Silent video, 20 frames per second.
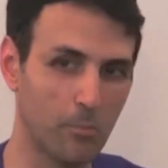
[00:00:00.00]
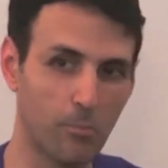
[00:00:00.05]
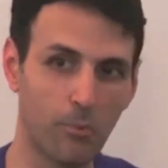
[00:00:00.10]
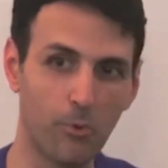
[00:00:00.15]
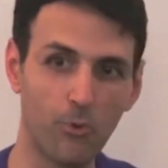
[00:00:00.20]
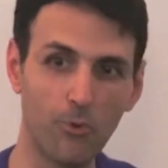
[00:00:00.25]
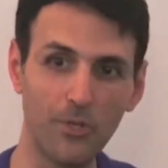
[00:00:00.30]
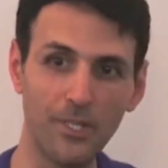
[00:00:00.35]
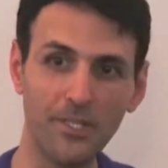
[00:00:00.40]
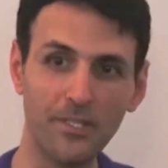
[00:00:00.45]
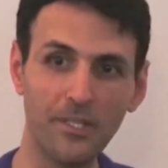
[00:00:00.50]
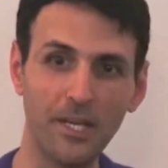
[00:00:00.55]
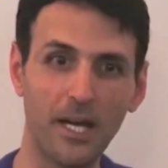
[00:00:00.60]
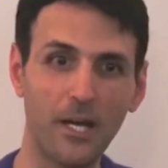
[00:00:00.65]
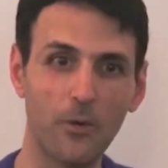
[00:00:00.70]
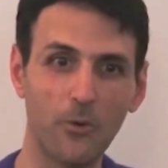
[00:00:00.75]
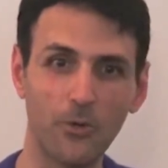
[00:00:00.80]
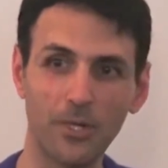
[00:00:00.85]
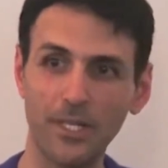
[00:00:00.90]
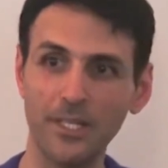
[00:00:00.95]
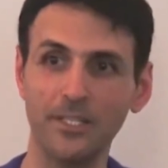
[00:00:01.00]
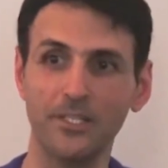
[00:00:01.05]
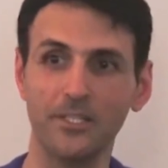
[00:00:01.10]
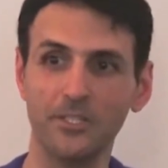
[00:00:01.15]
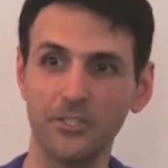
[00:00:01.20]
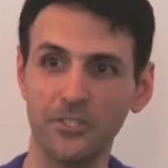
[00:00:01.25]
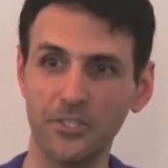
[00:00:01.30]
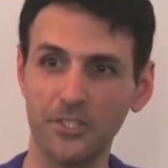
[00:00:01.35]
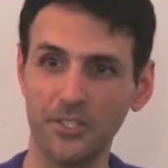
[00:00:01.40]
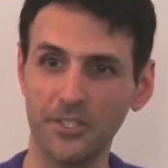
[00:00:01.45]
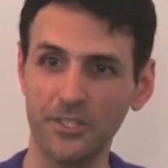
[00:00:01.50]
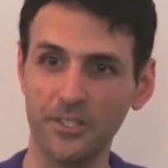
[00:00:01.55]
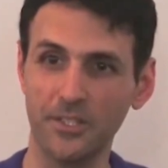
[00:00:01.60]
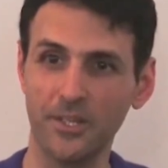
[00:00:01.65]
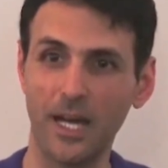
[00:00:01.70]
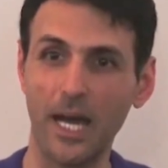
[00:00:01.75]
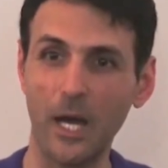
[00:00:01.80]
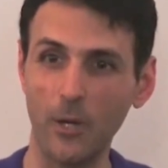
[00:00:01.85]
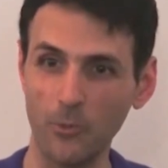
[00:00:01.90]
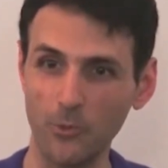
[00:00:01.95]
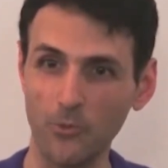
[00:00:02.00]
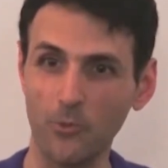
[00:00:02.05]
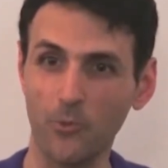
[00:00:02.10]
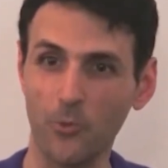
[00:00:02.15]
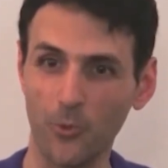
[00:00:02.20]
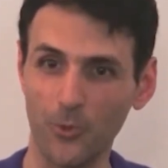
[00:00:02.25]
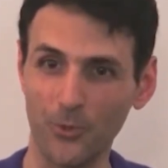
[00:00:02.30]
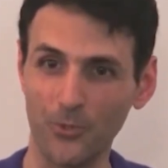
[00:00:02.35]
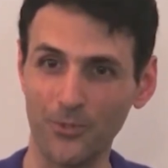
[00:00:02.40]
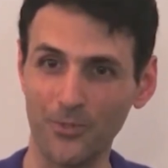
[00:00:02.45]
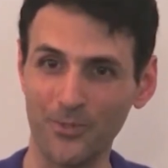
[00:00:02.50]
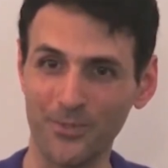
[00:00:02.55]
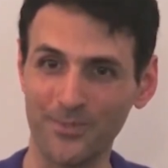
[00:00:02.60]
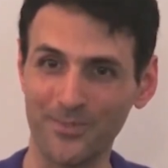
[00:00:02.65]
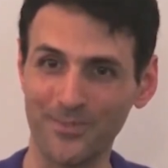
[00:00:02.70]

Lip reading: pulling our energy outward